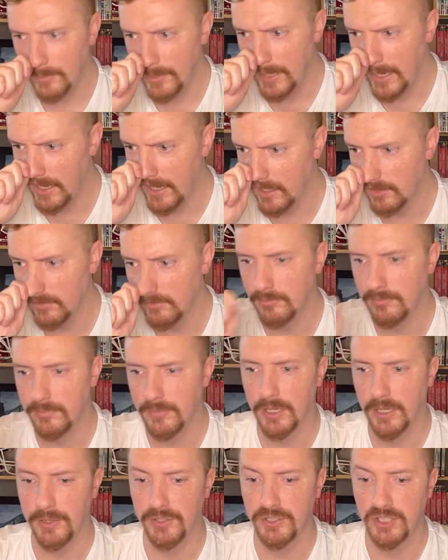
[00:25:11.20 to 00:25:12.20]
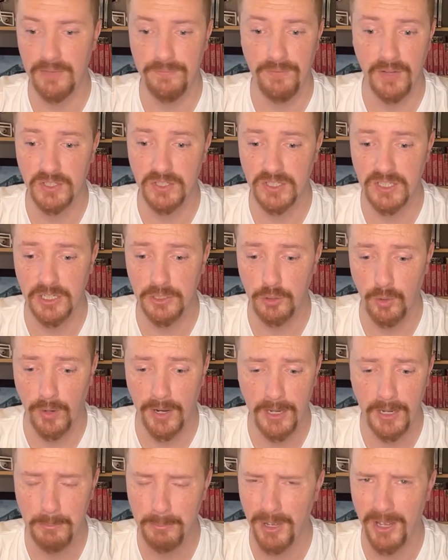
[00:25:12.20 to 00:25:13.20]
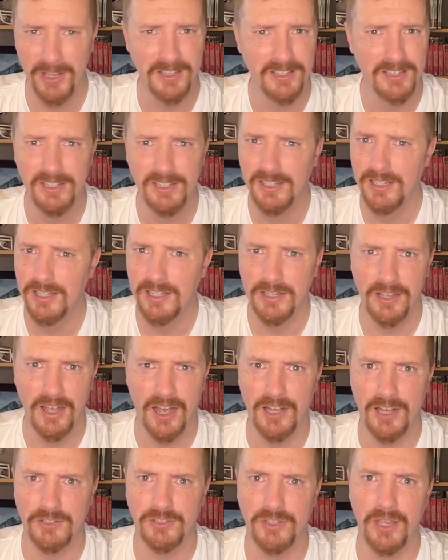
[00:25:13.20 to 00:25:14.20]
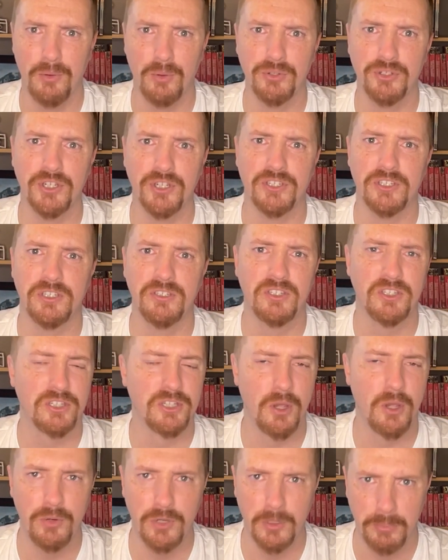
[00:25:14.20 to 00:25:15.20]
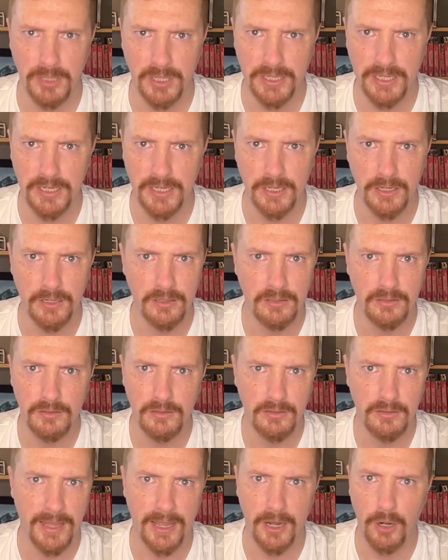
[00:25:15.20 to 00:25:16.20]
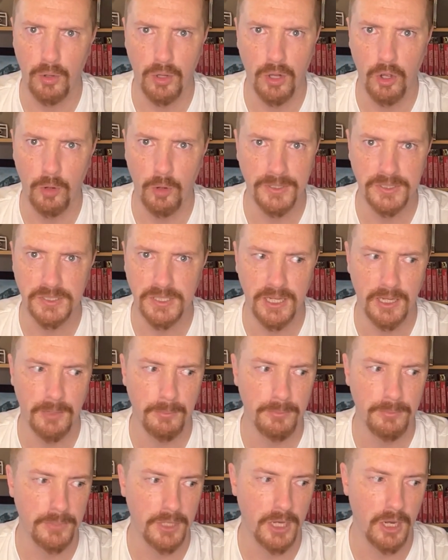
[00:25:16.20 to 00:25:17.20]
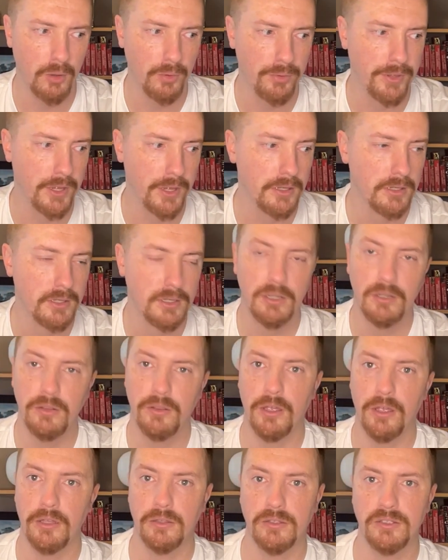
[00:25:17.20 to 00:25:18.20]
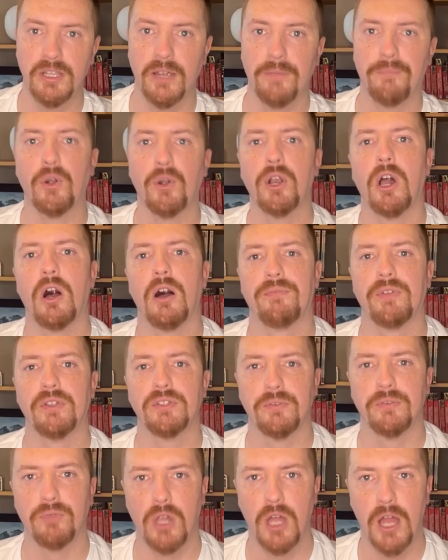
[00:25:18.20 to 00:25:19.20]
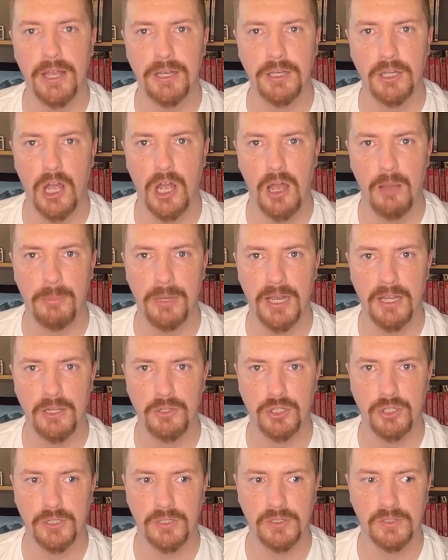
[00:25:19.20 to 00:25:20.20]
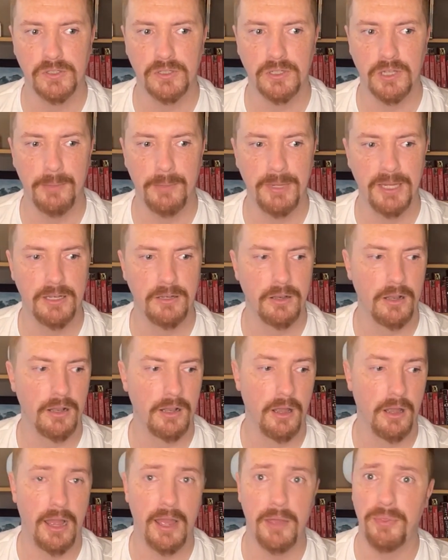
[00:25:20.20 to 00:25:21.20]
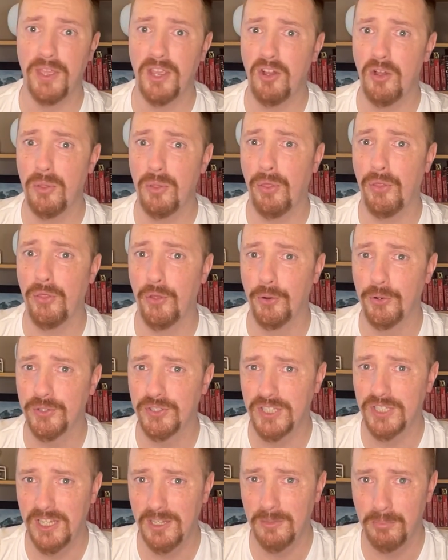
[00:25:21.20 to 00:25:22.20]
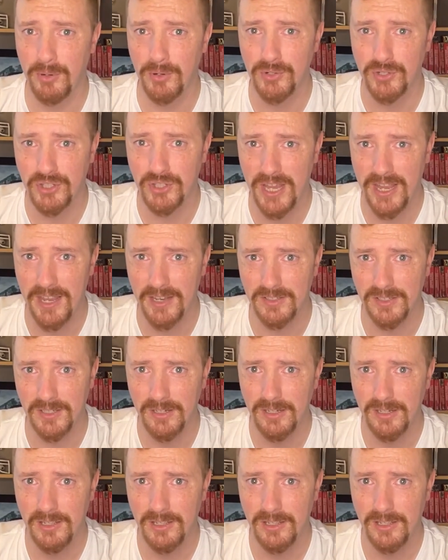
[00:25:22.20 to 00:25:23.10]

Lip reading: And the defense did great, but gosh, they were just so depleted, that Oklahoma team. The different offensive line combinations. I mean, I think on 13%